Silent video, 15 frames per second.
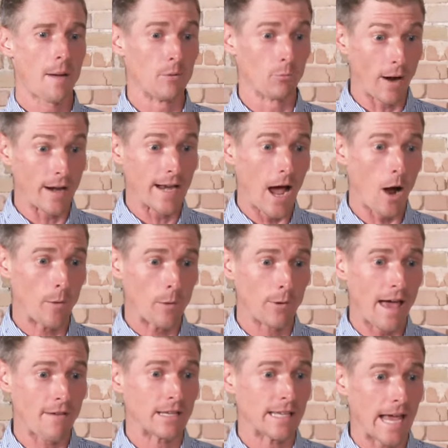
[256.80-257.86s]
I mean, right now we would
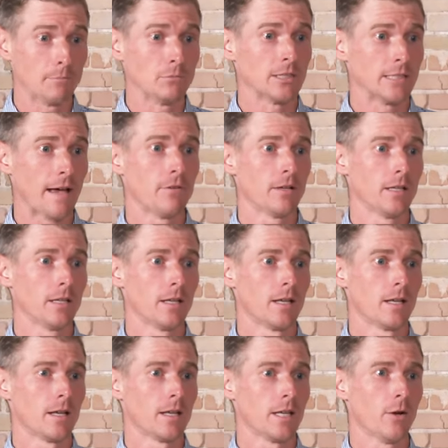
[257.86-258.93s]
have a game seven,
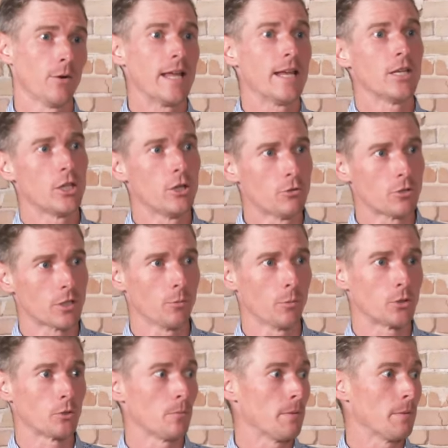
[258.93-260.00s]
you know, in Houston,
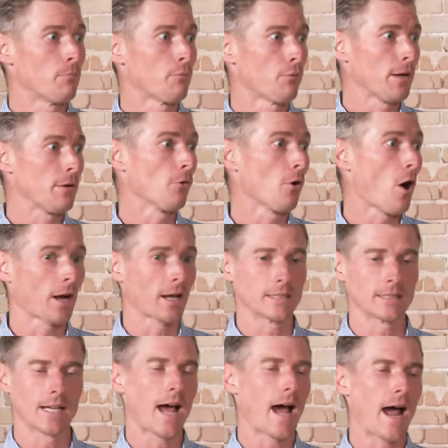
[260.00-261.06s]
which would be pretty
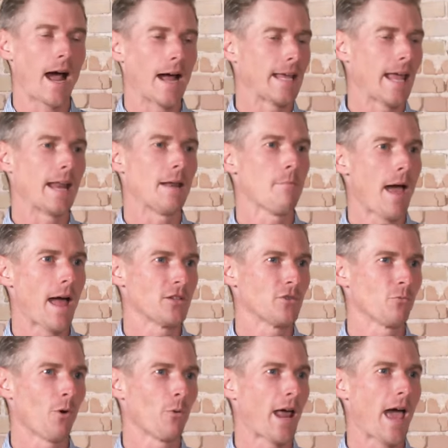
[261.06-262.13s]
raucous, and I can't
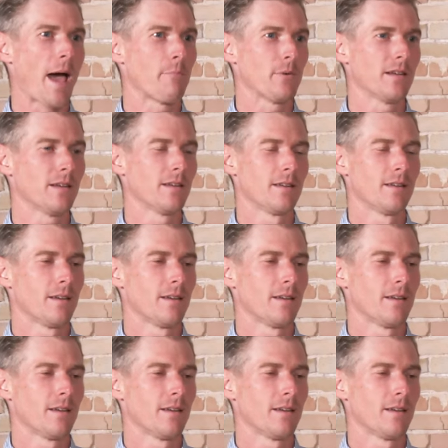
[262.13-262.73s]
imagine what would happen.